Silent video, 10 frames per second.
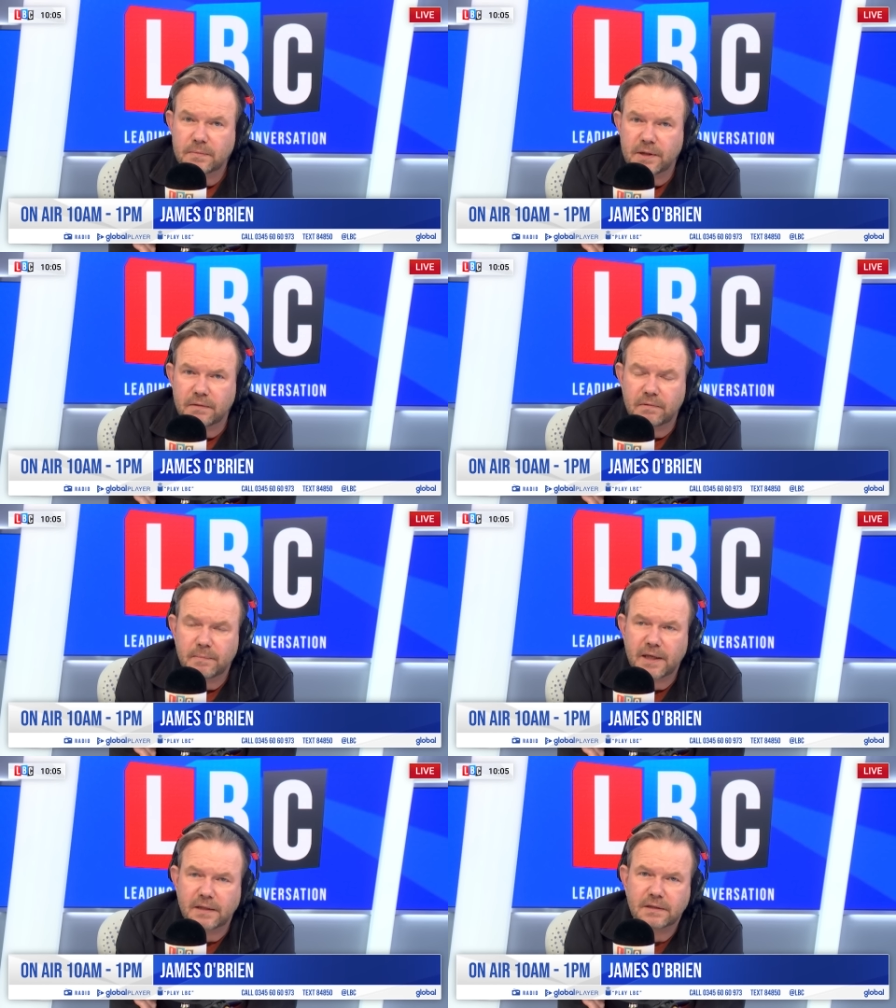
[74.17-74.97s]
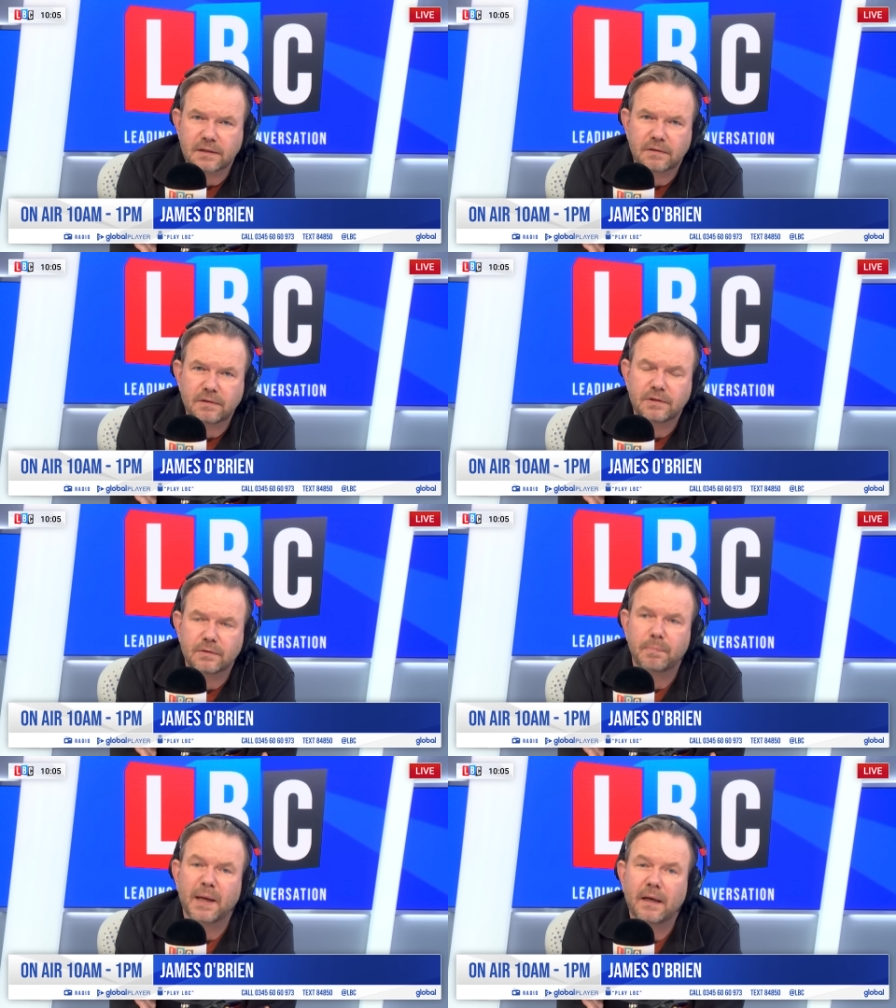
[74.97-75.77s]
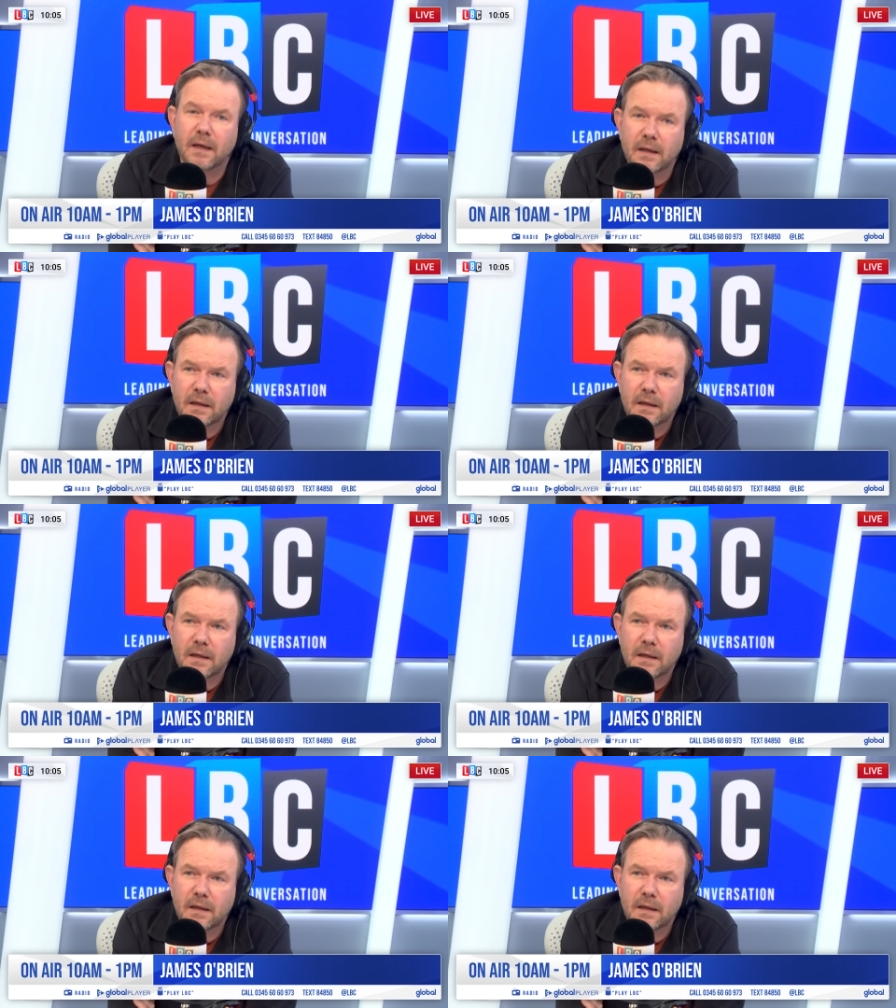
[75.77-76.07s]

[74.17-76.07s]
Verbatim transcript: but it remains a crucial pillar